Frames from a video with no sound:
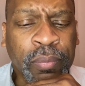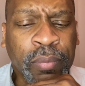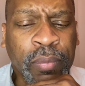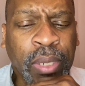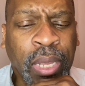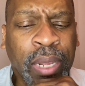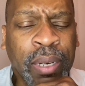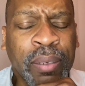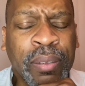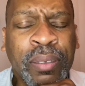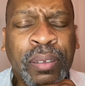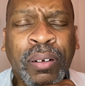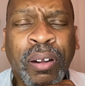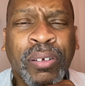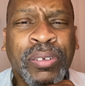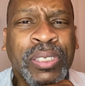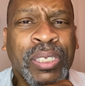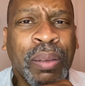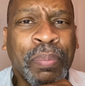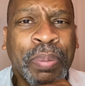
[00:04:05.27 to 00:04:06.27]
and, you know,
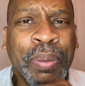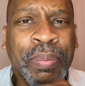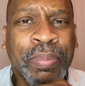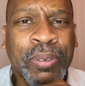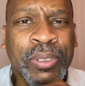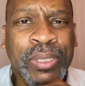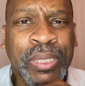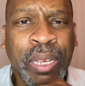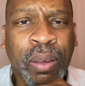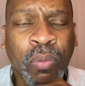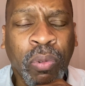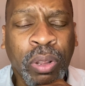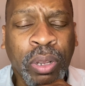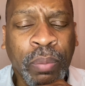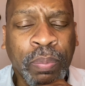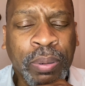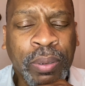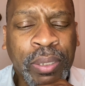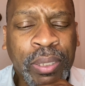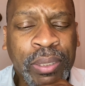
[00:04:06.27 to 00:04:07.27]
some people said, well, the
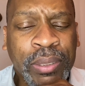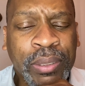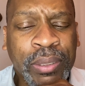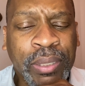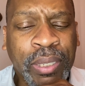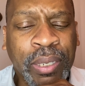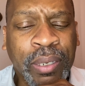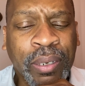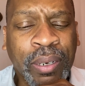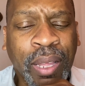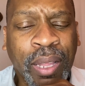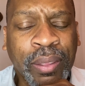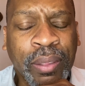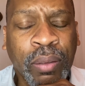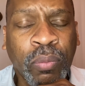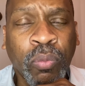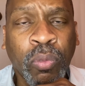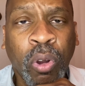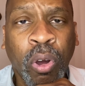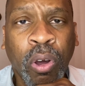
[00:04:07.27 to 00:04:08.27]
police did
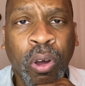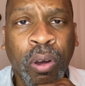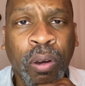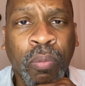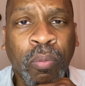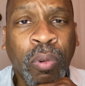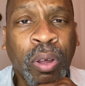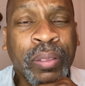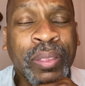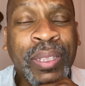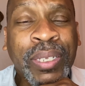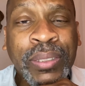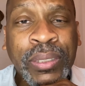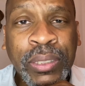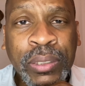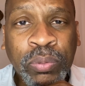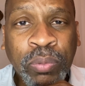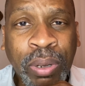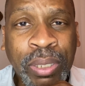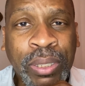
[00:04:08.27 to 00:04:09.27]
nothing wrong. Well, this
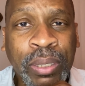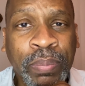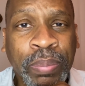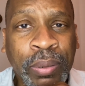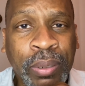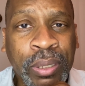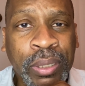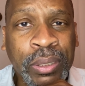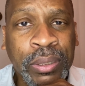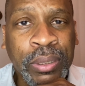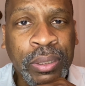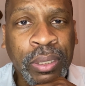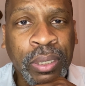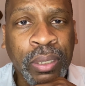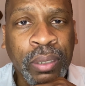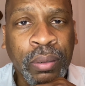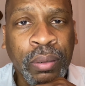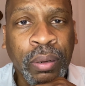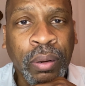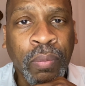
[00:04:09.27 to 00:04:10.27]
is what the police
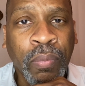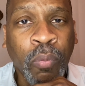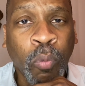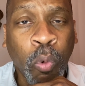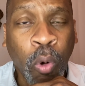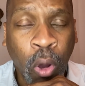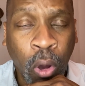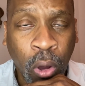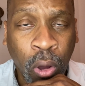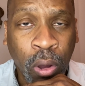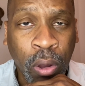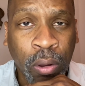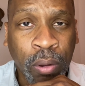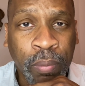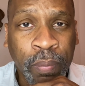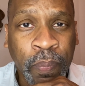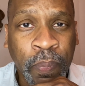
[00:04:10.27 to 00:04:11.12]
did wrong.